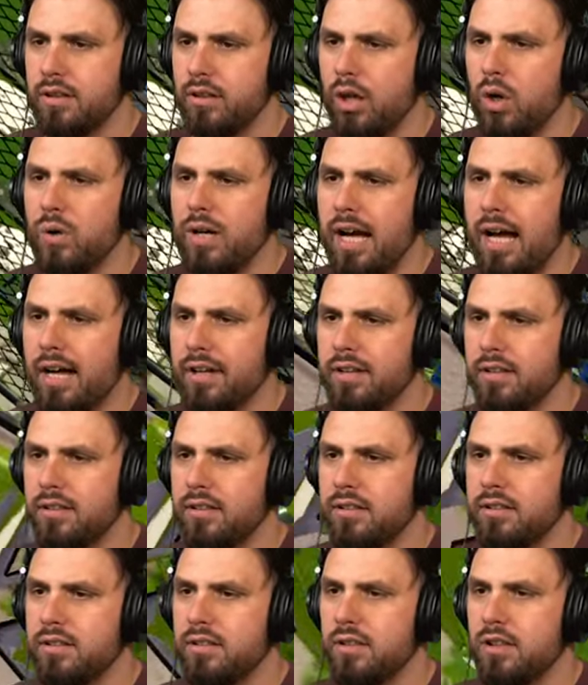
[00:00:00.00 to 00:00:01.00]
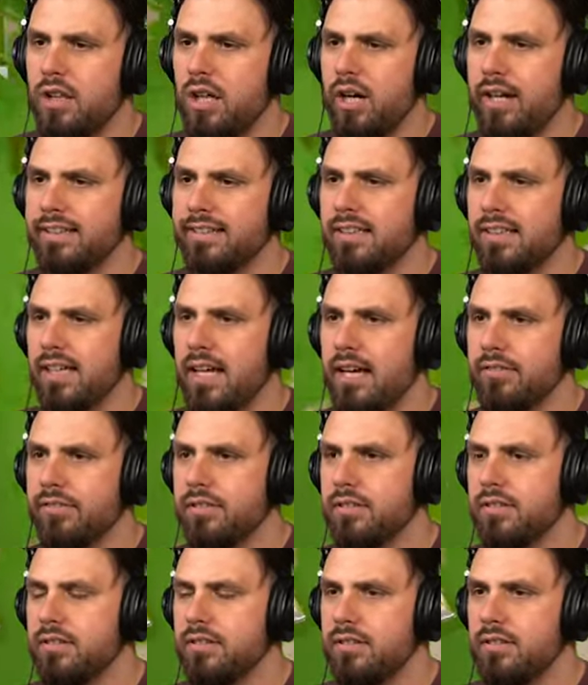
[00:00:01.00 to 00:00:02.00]
Oh god! Oh, it's alive.
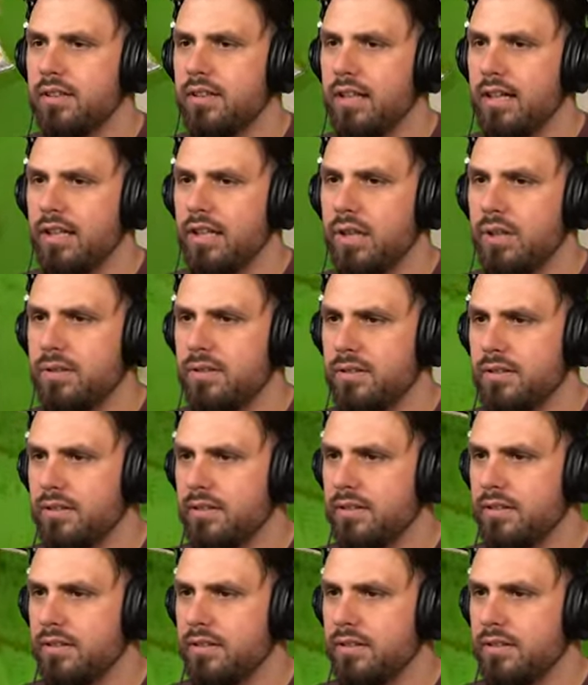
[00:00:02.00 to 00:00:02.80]
Hello?